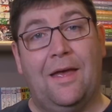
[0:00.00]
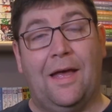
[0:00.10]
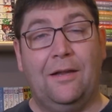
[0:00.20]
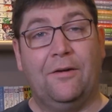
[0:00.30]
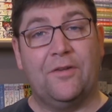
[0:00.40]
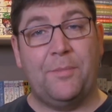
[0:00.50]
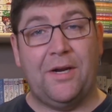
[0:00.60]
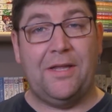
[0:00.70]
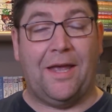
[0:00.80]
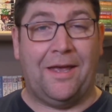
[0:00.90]
Hello,
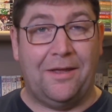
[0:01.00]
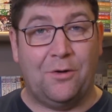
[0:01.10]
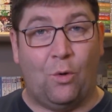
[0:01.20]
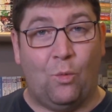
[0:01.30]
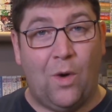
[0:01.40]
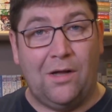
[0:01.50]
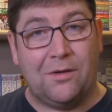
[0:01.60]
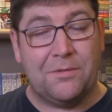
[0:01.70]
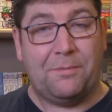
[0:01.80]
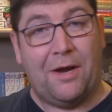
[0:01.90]
everybody, and
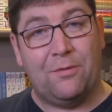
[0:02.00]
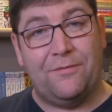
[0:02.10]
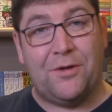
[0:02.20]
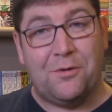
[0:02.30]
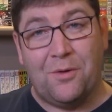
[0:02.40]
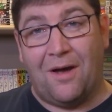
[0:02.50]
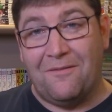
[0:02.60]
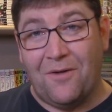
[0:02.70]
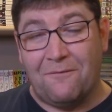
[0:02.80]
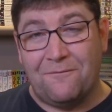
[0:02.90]
welcome to my review
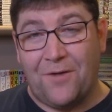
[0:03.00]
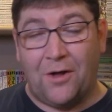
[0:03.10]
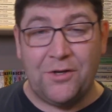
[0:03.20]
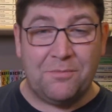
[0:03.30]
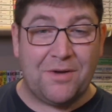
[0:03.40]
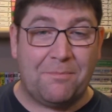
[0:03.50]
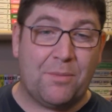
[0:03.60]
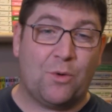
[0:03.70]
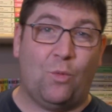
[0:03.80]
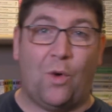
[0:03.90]
of volume
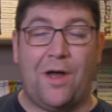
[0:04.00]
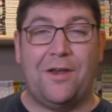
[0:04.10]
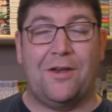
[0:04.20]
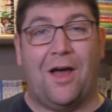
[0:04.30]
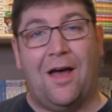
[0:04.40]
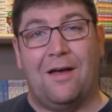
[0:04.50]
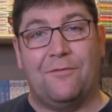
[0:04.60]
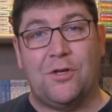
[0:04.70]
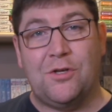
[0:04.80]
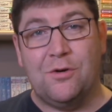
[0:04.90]
number one
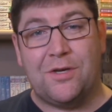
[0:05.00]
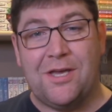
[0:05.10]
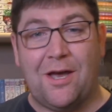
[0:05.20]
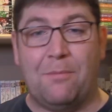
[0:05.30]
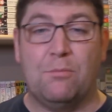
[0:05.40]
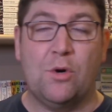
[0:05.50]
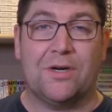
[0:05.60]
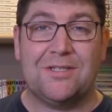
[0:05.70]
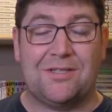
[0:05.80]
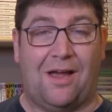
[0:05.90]
of Yukiya
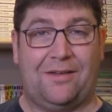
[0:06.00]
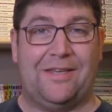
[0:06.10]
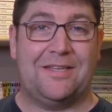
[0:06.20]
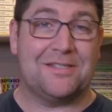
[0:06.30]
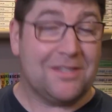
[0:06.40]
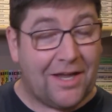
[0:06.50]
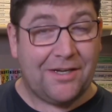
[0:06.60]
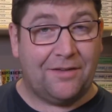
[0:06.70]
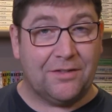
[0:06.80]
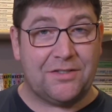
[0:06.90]
Murasaki's light
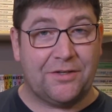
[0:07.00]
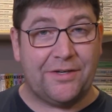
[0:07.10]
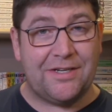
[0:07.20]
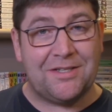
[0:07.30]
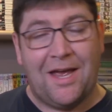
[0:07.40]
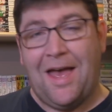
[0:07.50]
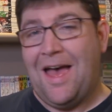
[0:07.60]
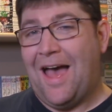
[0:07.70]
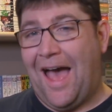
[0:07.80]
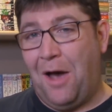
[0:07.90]
novel series,
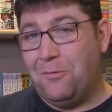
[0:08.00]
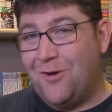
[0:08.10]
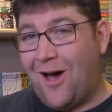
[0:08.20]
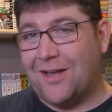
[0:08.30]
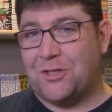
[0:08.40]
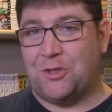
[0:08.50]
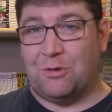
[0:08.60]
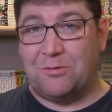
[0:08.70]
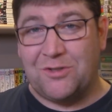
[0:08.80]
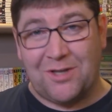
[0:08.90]
How Not
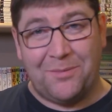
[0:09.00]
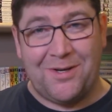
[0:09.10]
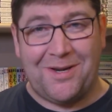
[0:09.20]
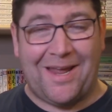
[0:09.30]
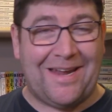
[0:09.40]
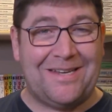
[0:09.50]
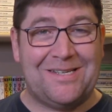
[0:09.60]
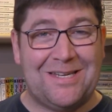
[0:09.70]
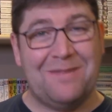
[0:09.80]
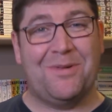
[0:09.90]
to Summon a
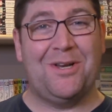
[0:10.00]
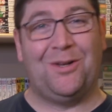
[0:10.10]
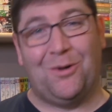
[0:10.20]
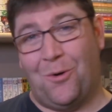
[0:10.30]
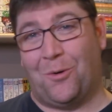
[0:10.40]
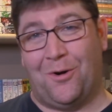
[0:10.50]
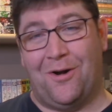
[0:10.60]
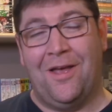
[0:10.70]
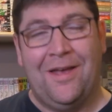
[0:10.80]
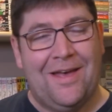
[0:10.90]
Demon Lord.